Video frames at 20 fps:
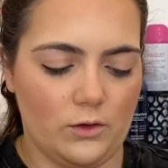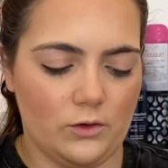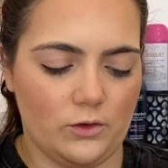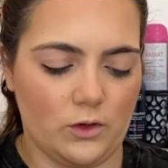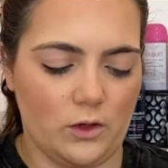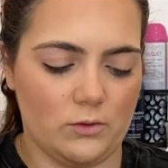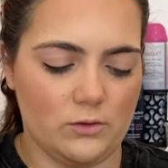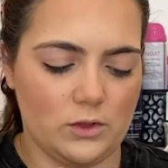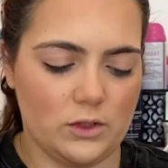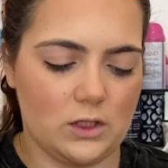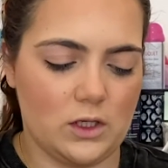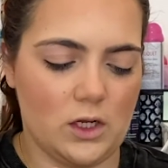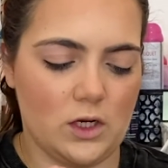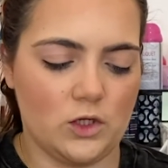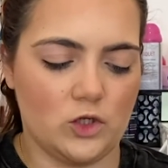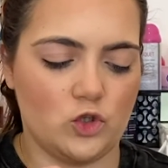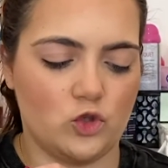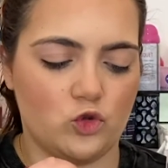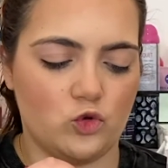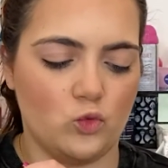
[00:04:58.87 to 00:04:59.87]
So I'm just
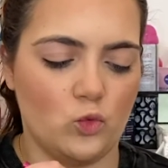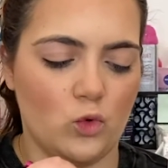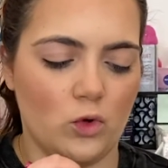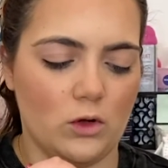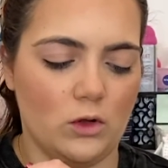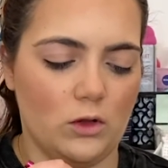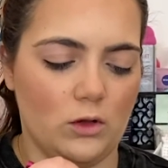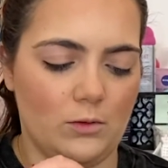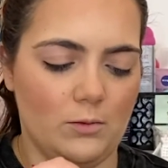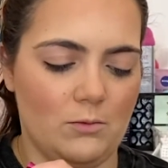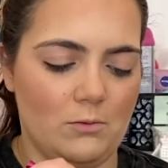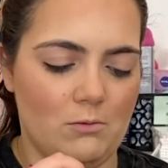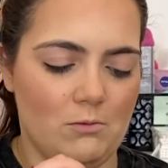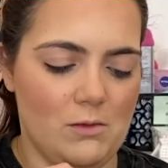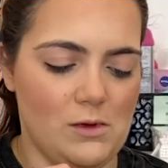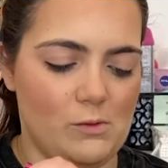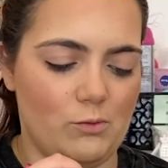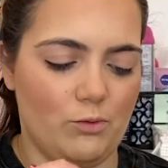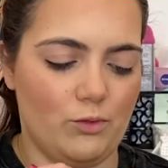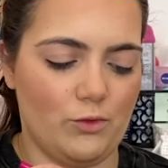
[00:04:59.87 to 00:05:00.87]
gonna swirl
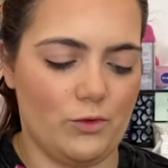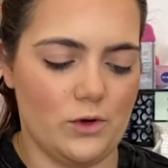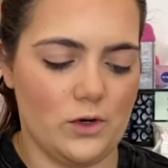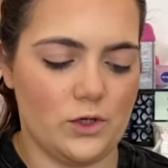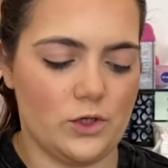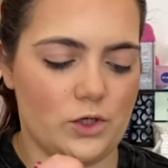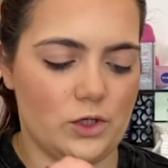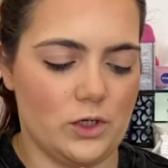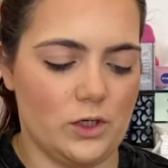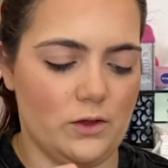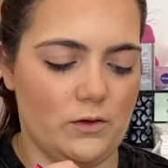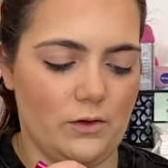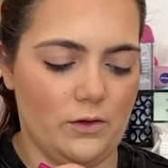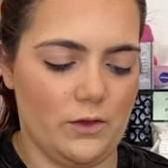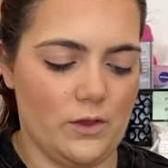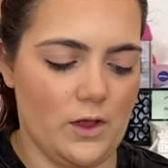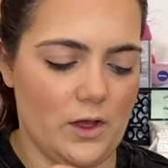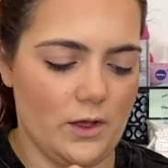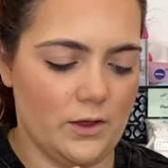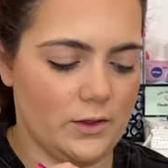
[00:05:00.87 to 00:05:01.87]
my brush in
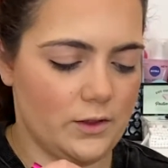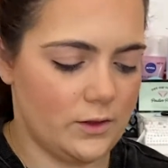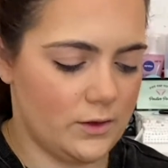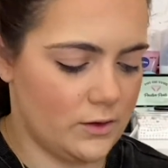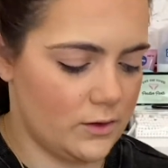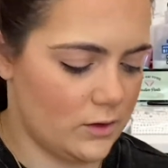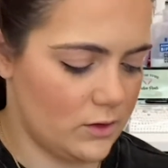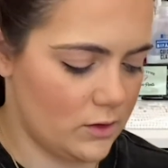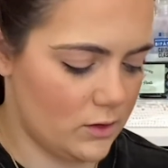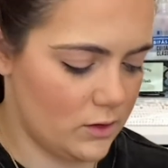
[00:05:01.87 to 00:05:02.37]
this.